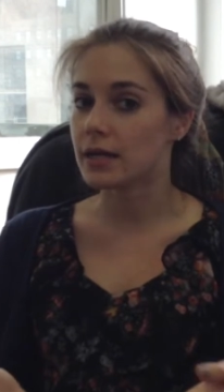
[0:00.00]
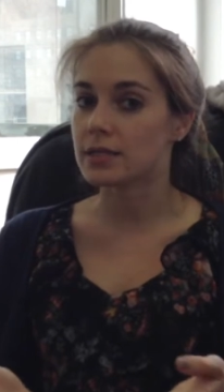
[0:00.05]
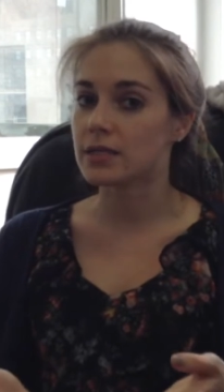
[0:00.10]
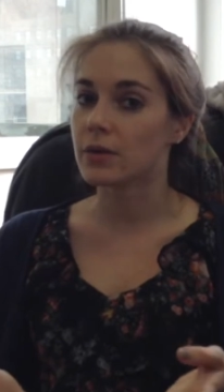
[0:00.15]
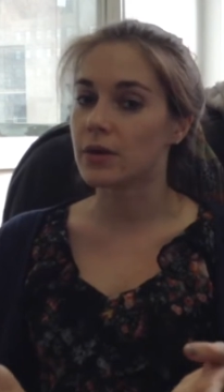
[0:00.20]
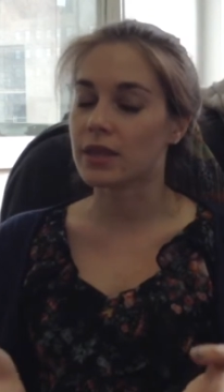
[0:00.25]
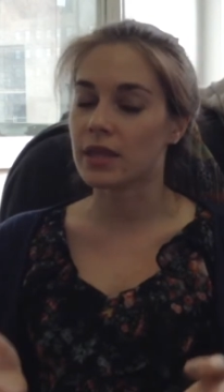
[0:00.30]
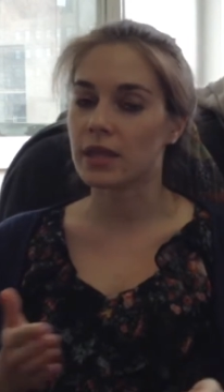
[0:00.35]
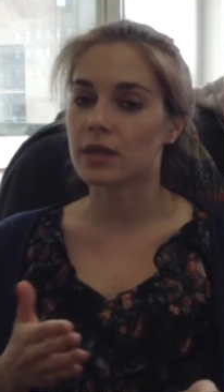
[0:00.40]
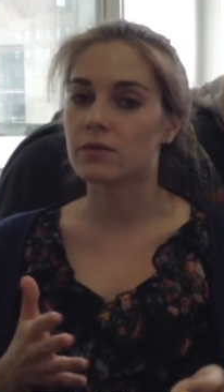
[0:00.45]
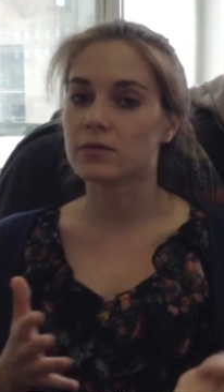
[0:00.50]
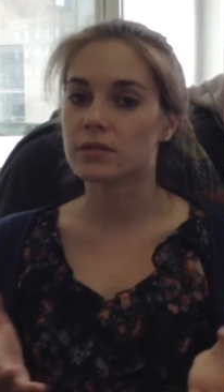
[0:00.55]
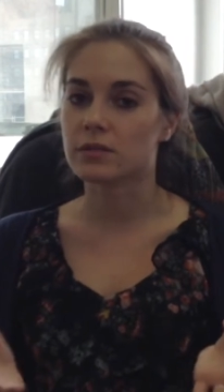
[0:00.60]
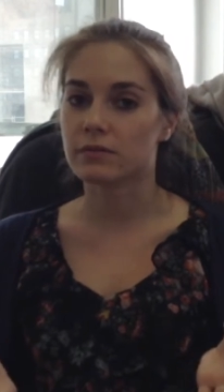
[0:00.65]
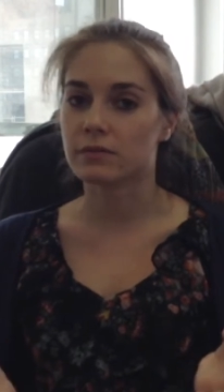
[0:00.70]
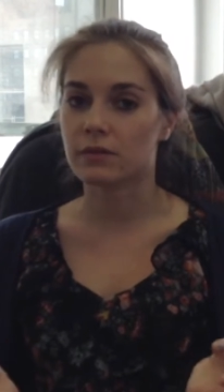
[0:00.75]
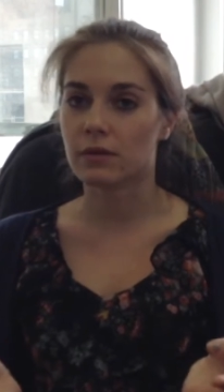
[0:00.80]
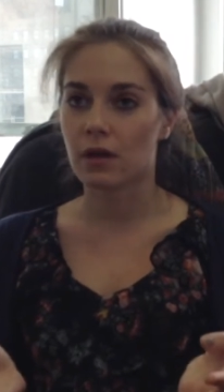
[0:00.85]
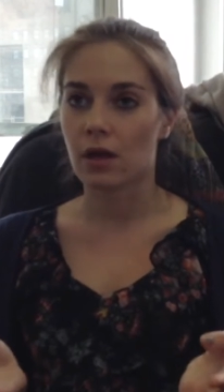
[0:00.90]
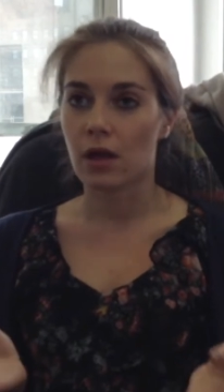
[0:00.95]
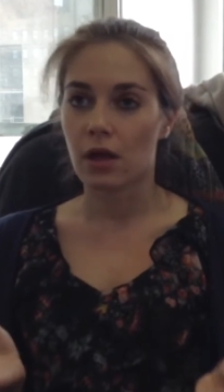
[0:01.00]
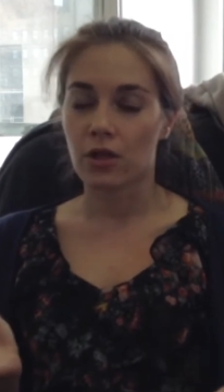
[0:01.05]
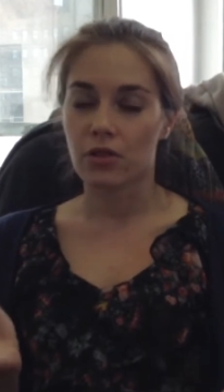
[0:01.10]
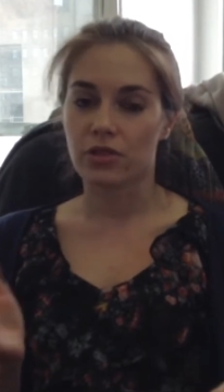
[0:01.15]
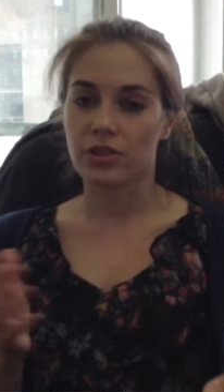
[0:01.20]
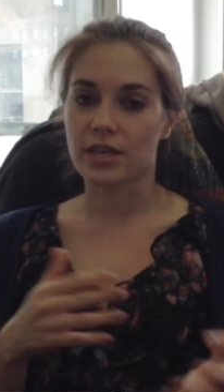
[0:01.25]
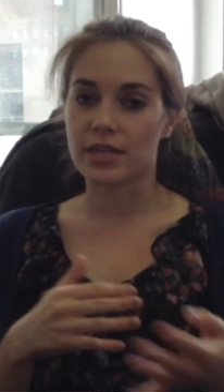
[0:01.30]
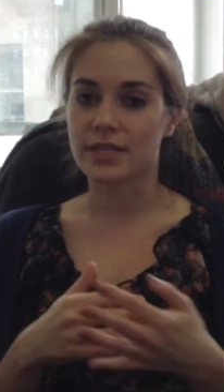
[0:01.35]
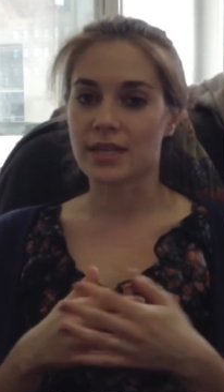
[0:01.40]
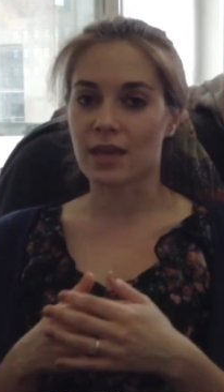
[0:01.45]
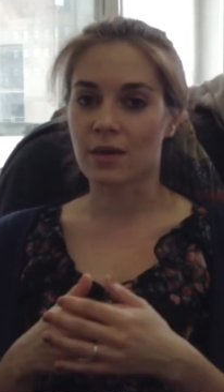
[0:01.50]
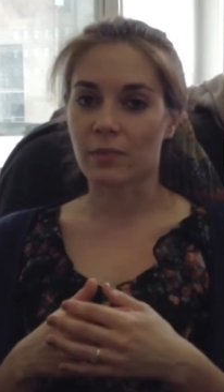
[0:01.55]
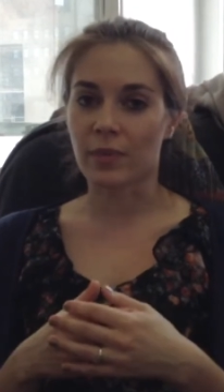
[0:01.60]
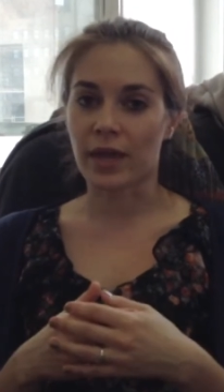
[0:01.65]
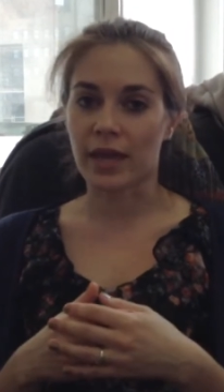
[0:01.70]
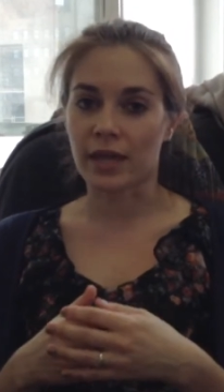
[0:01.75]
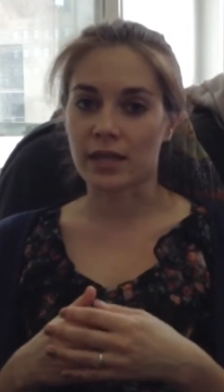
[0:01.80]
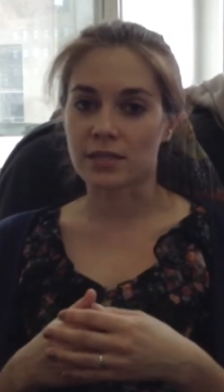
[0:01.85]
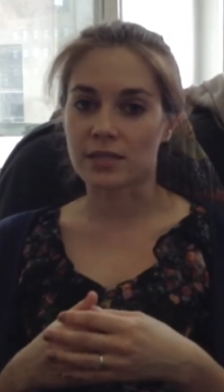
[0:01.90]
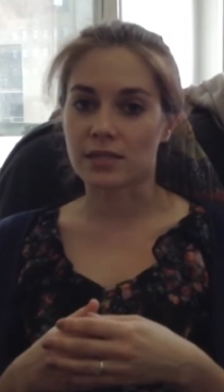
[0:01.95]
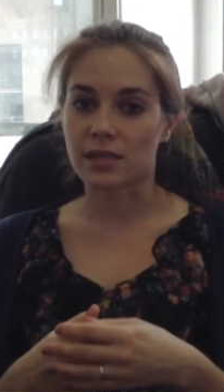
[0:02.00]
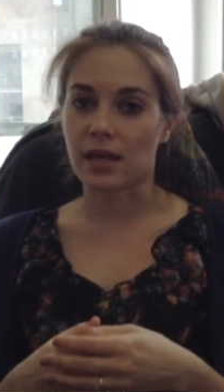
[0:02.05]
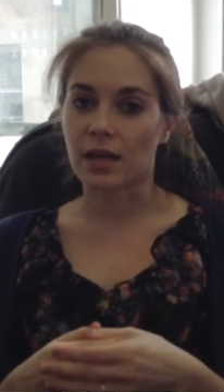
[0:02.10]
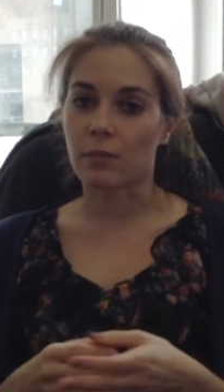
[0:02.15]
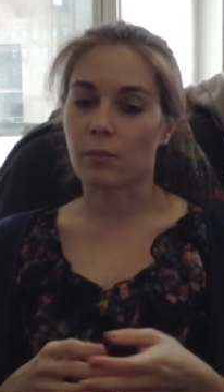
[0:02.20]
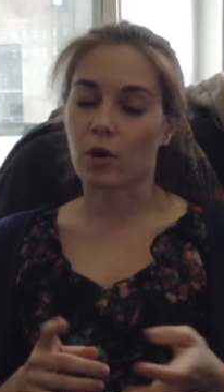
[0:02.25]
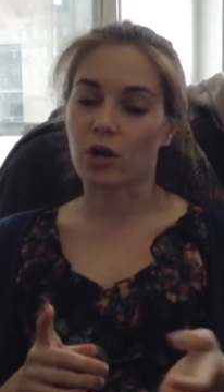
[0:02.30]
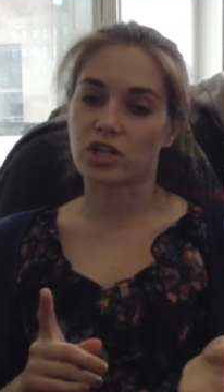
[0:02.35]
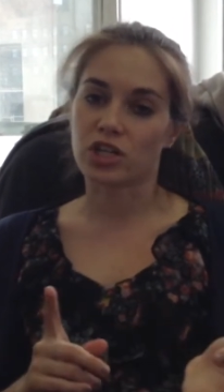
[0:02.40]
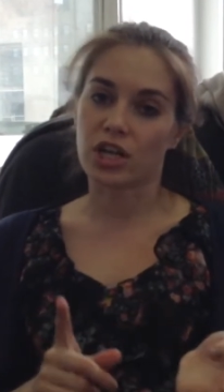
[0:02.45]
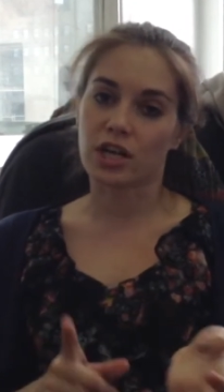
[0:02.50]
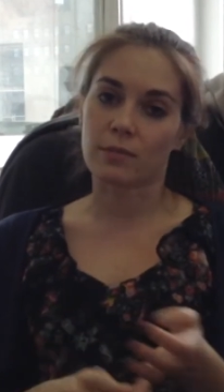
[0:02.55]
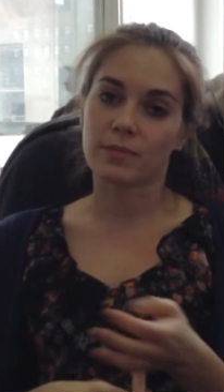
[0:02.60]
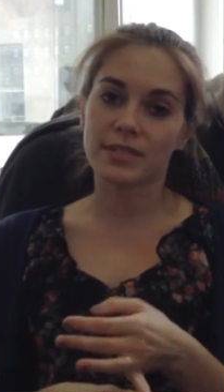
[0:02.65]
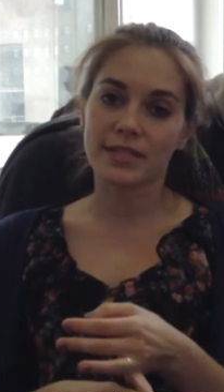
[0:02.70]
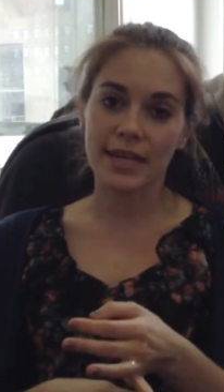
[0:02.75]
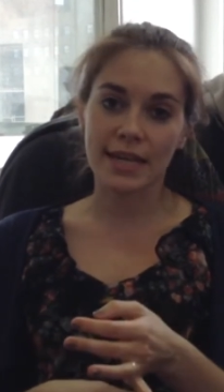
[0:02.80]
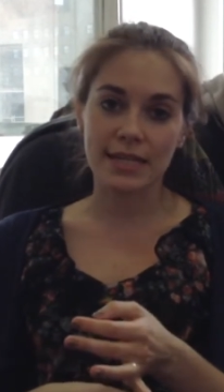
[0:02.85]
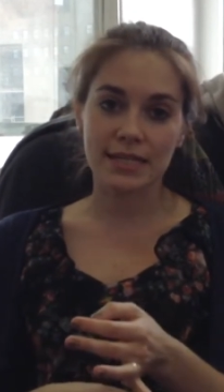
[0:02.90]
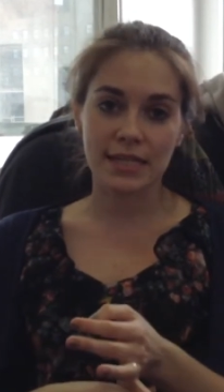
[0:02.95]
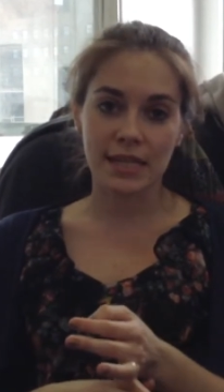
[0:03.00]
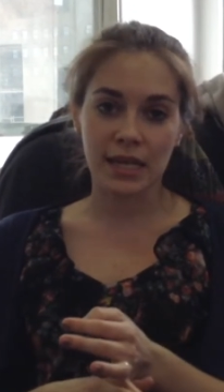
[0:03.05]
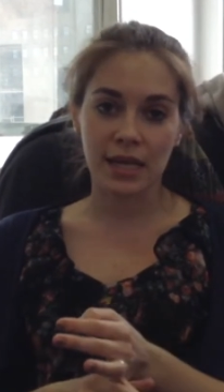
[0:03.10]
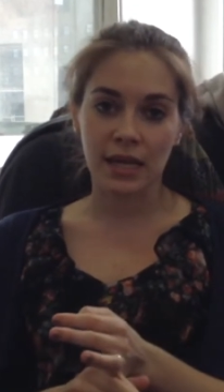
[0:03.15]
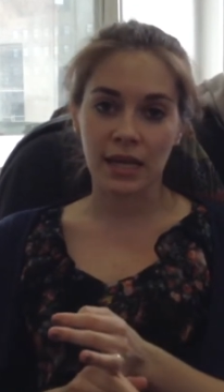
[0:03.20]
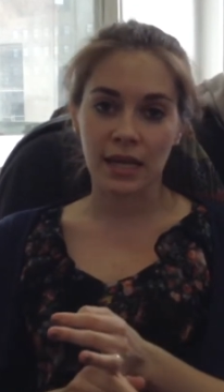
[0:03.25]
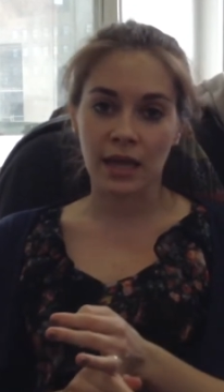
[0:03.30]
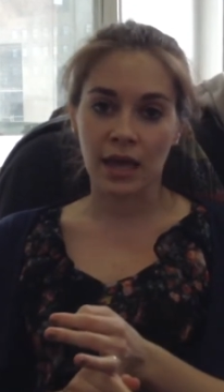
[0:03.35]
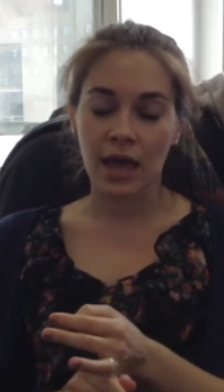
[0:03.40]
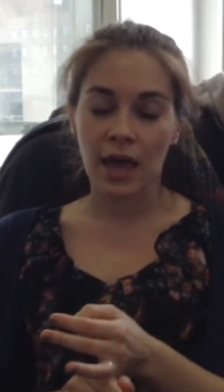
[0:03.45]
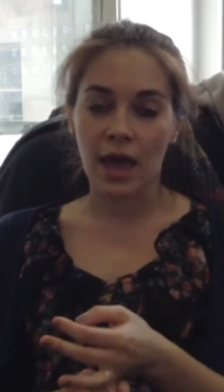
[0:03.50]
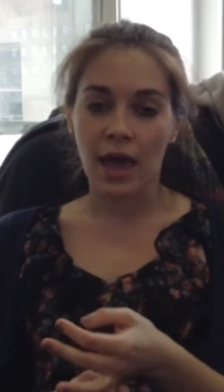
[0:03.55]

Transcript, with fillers: So I think it was a these campaigns, like Marc Jacobs' Daisy